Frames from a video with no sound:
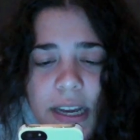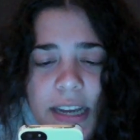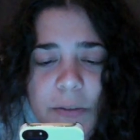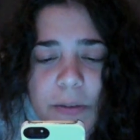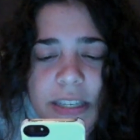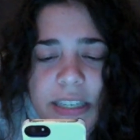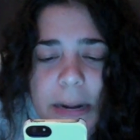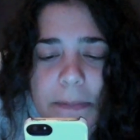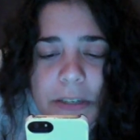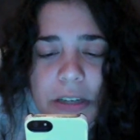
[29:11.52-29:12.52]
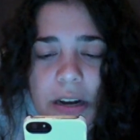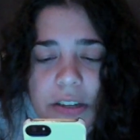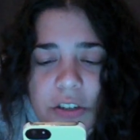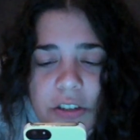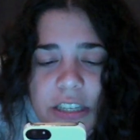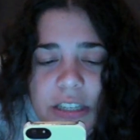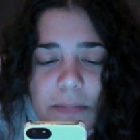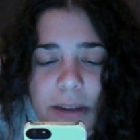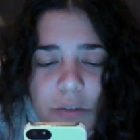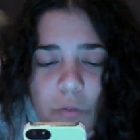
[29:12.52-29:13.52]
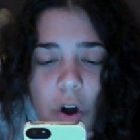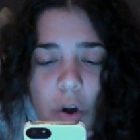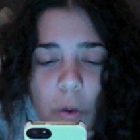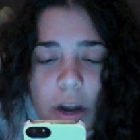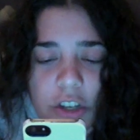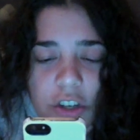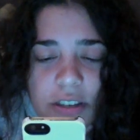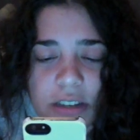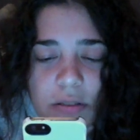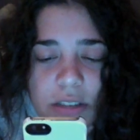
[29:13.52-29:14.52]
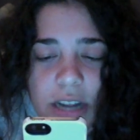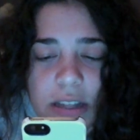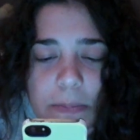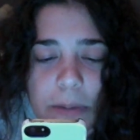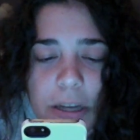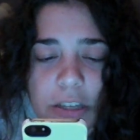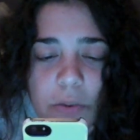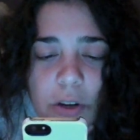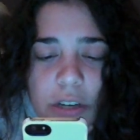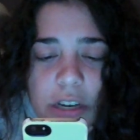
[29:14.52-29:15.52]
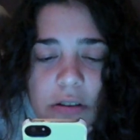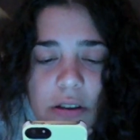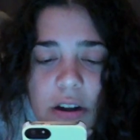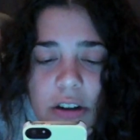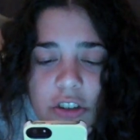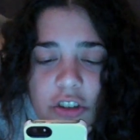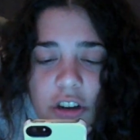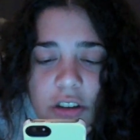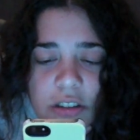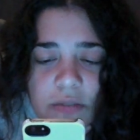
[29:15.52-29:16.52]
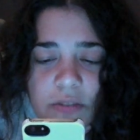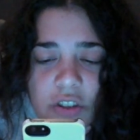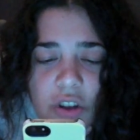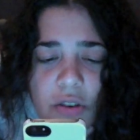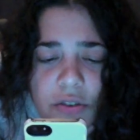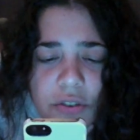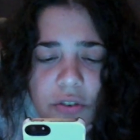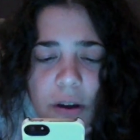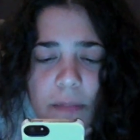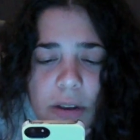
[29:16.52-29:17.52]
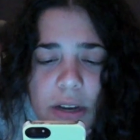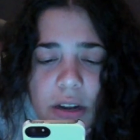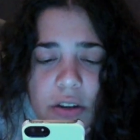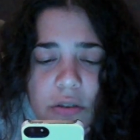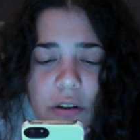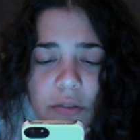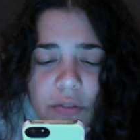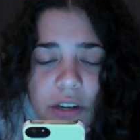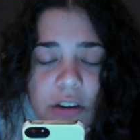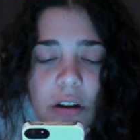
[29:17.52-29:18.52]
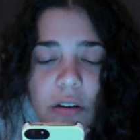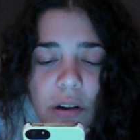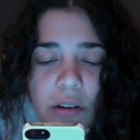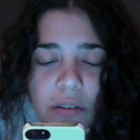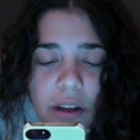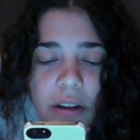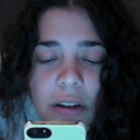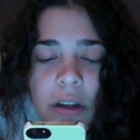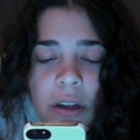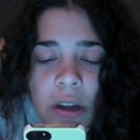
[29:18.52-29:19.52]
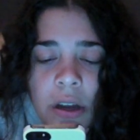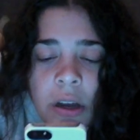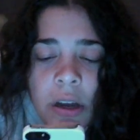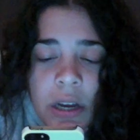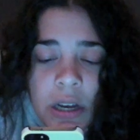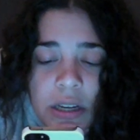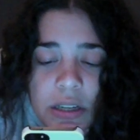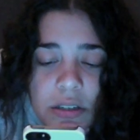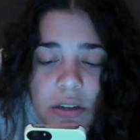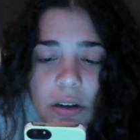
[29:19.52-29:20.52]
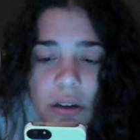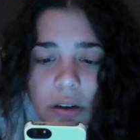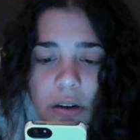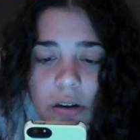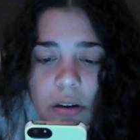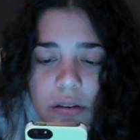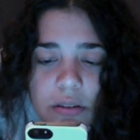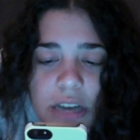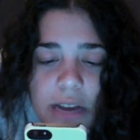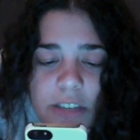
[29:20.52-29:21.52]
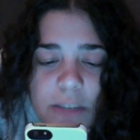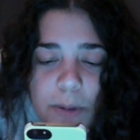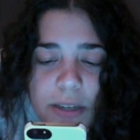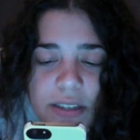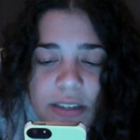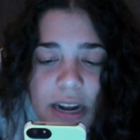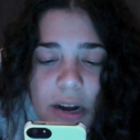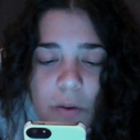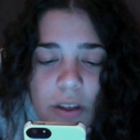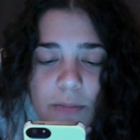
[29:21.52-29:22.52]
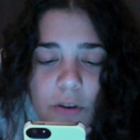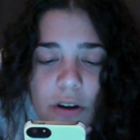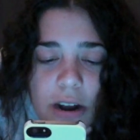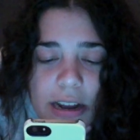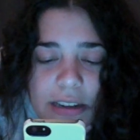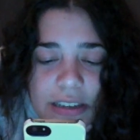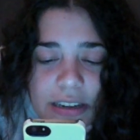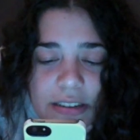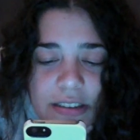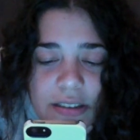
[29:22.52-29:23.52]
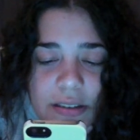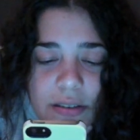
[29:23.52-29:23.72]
As we stepped onto the cement walkway just outside the bus, we could hear large chunks of salt crumbling under our feet. Oh, okay. Oh, Davis busted out with more antics.